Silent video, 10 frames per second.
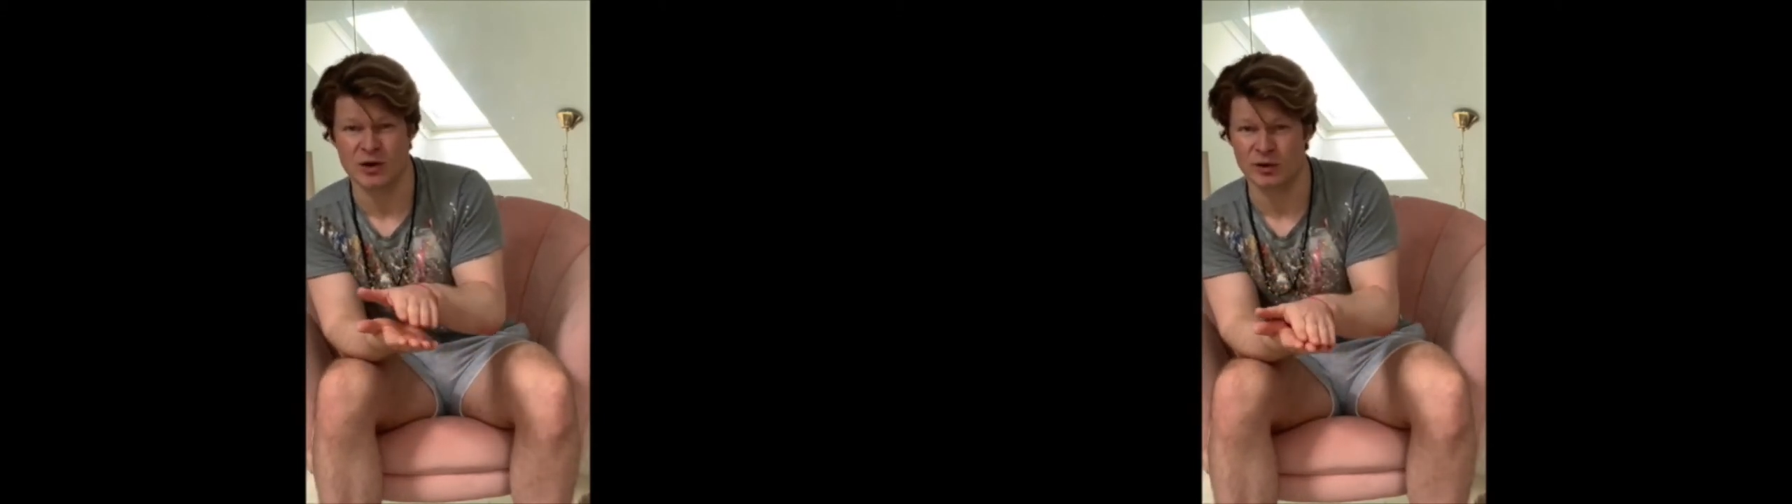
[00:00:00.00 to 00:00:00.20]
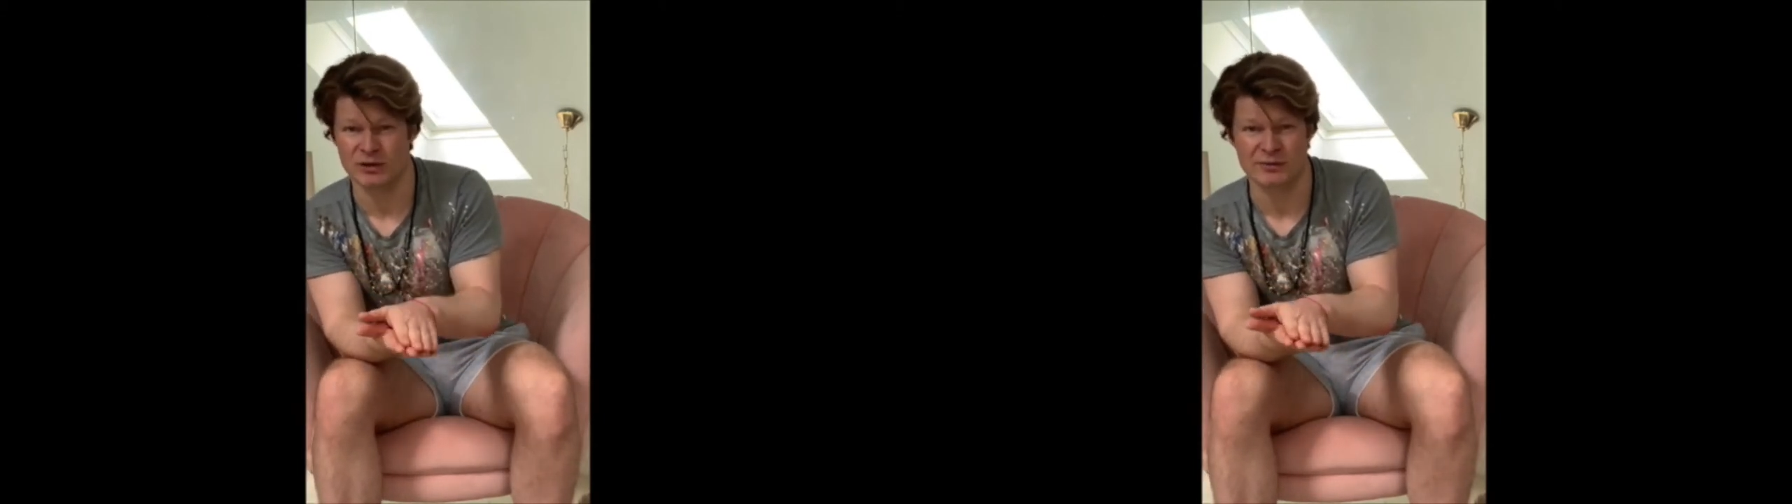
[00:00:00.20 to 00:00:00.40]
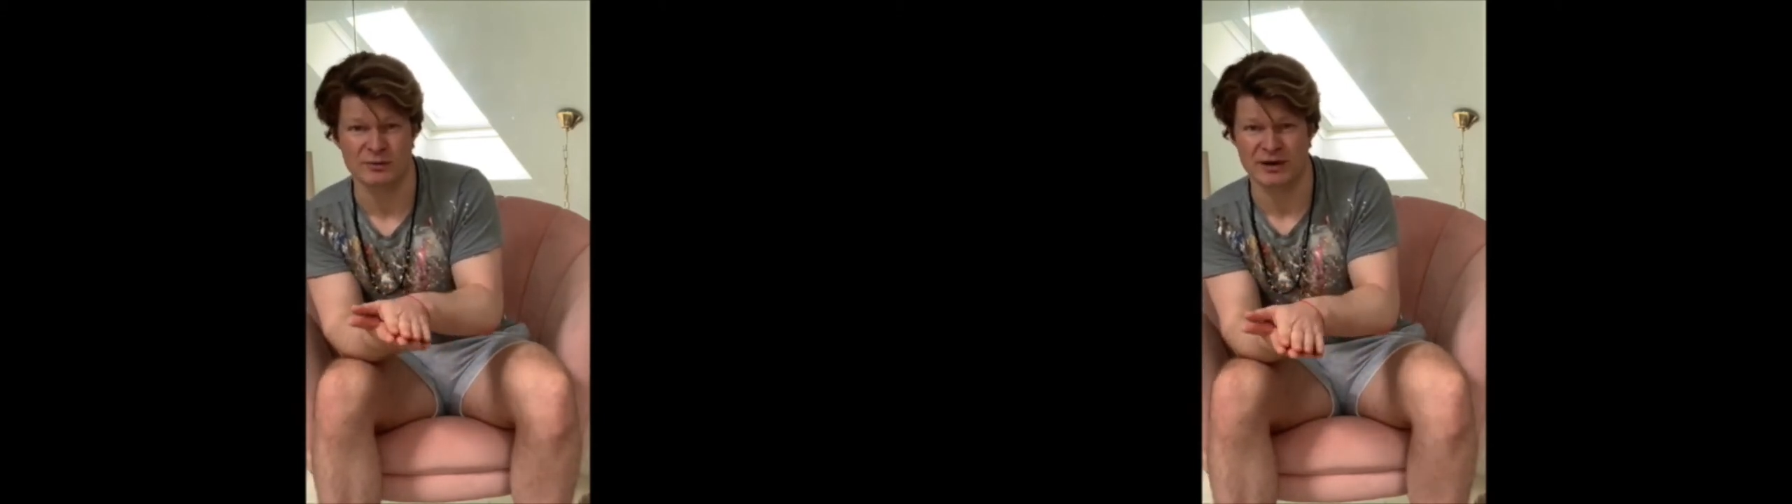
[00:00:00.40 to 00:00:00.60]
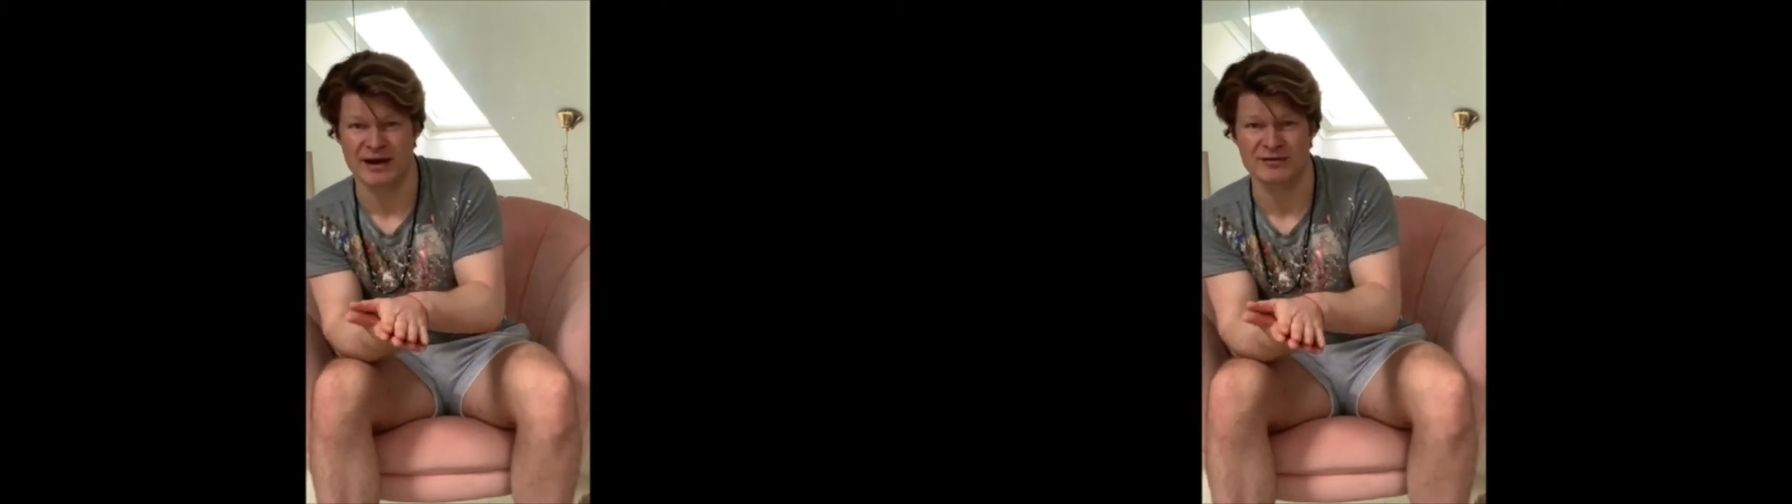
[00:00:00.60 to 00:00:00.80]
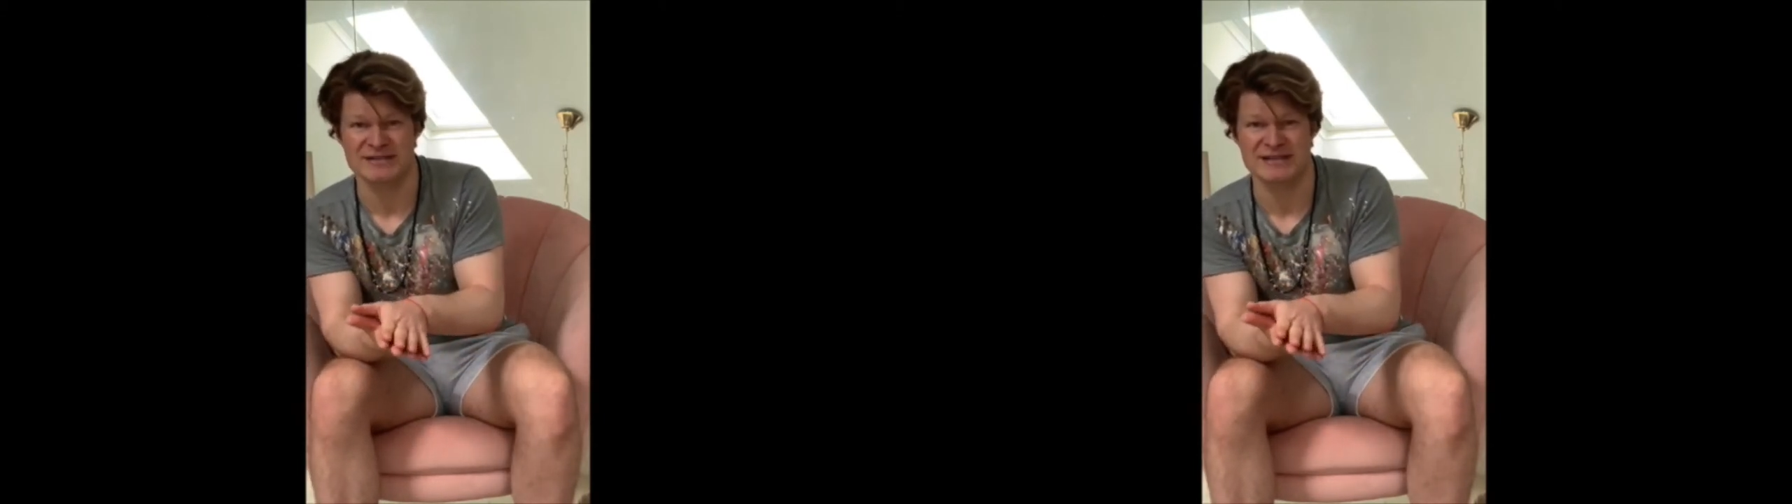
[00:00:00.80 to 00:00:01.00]
all that we're
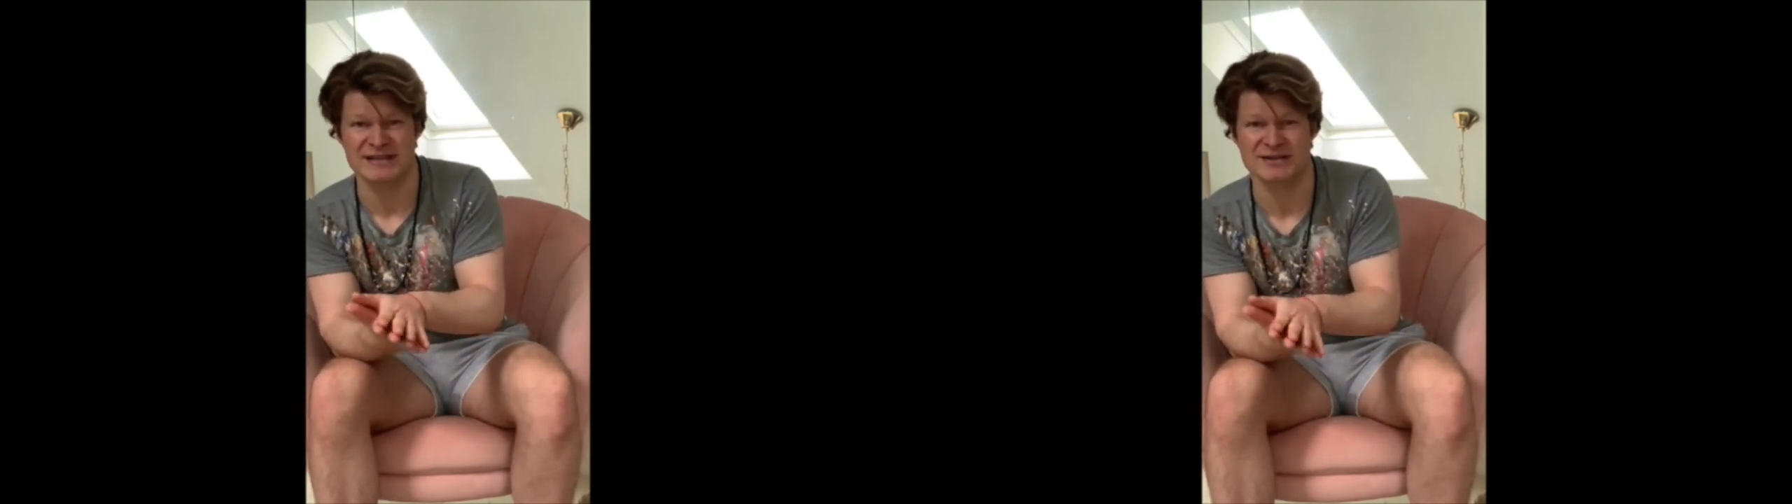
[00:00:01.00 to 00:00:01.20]
guaranteed,